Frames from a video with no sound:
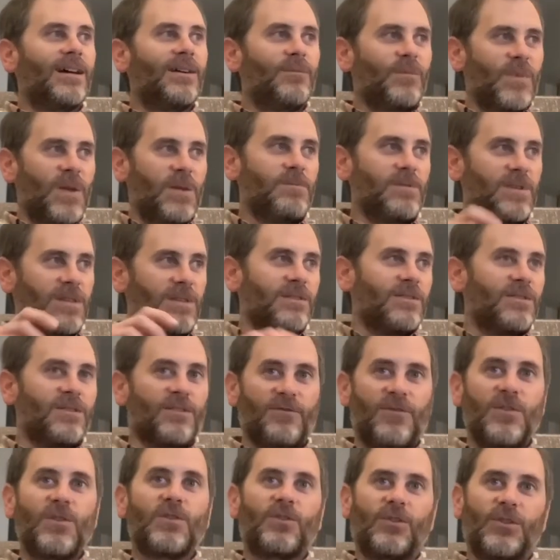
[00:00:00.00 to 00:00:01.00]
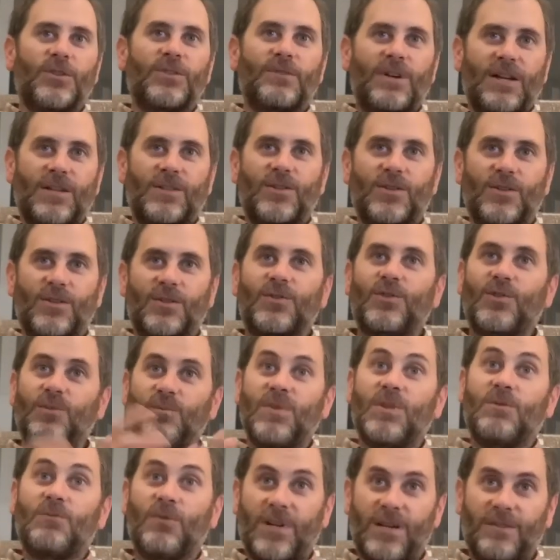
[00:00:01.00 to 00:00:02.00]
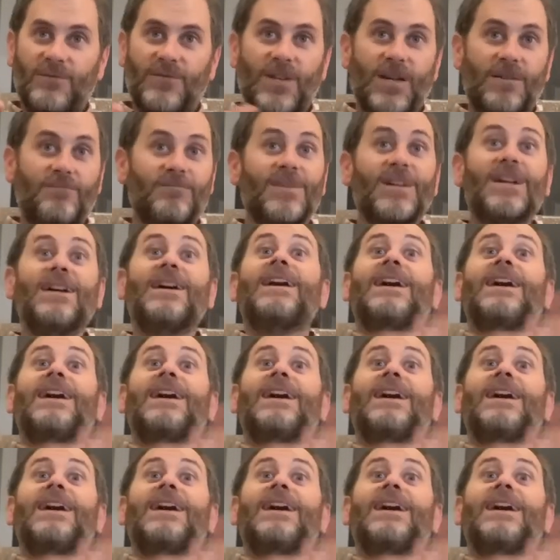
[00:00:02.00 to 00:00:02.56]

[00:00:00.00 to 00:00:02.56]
Maybe the funeral director could be one of them.